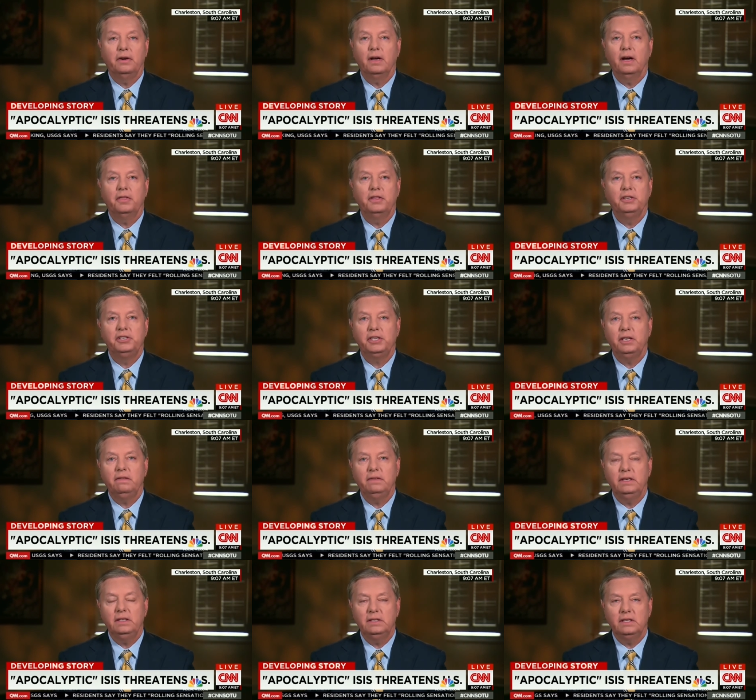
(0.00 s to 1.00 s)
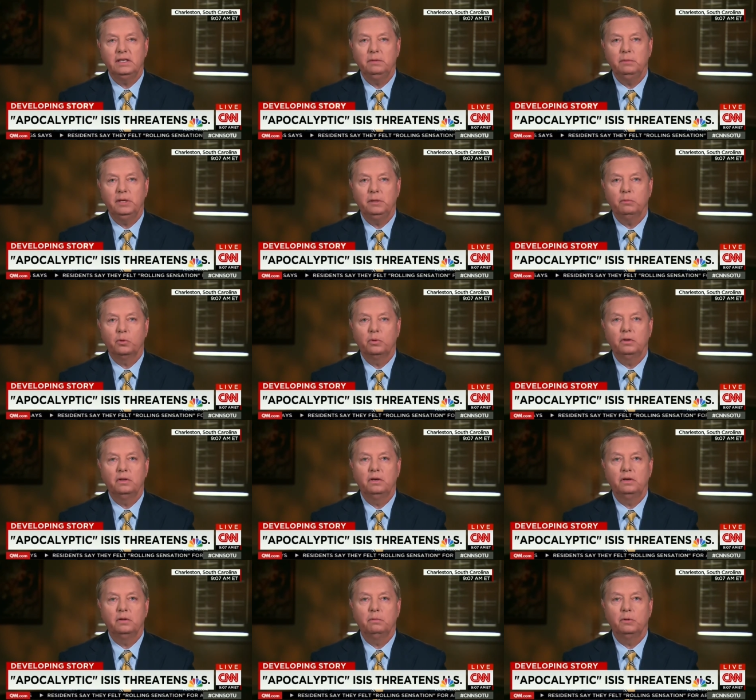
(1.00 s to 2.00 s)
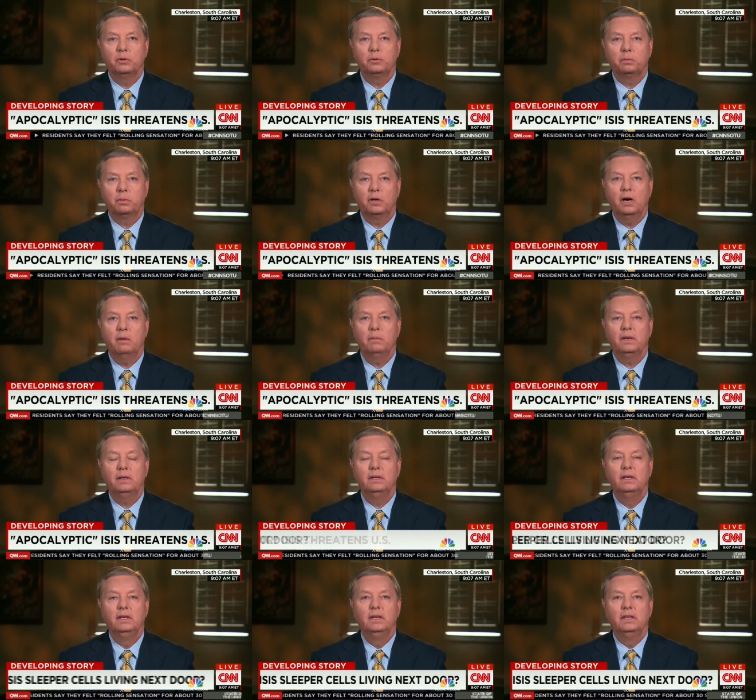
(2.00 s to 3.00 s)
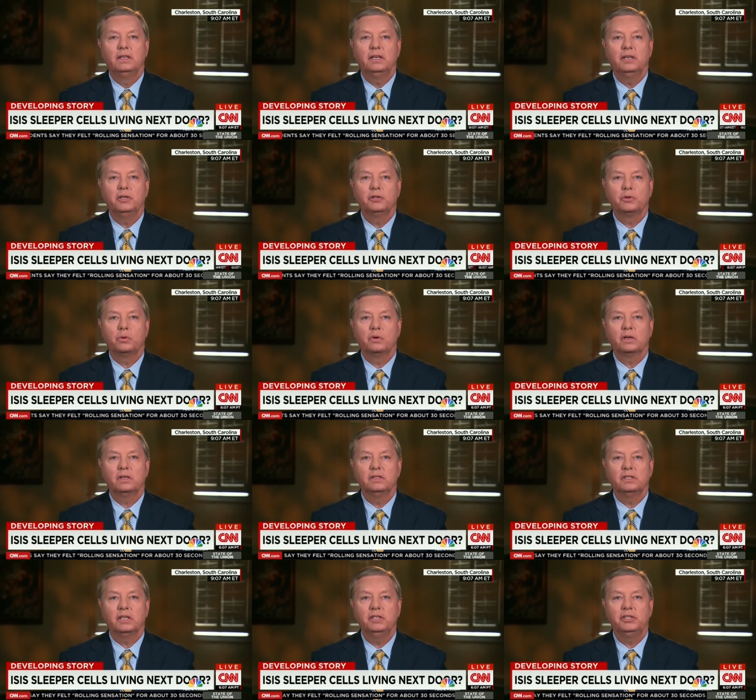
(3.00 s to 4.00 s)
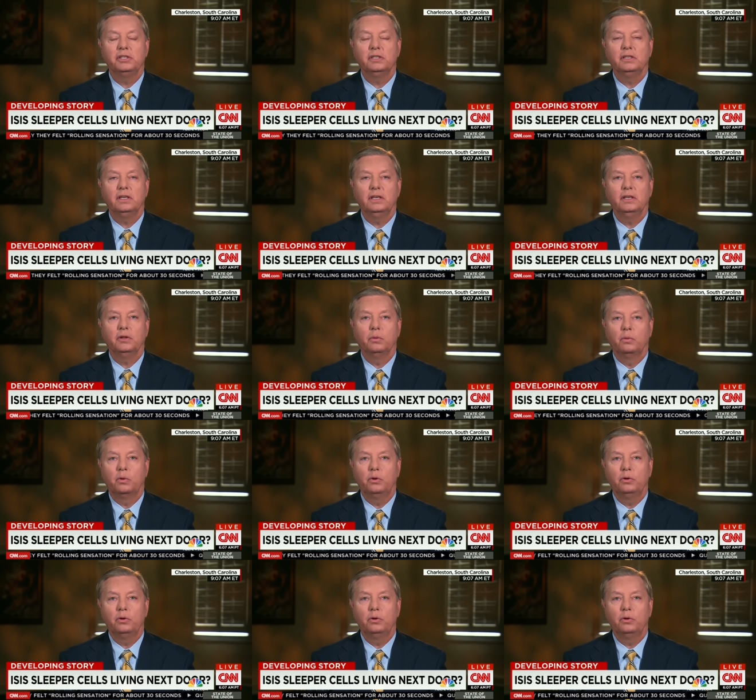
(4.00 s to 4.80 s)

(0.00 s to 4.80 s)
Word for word: They're not the J V team anymore. They're the most prominent terrorist organization in the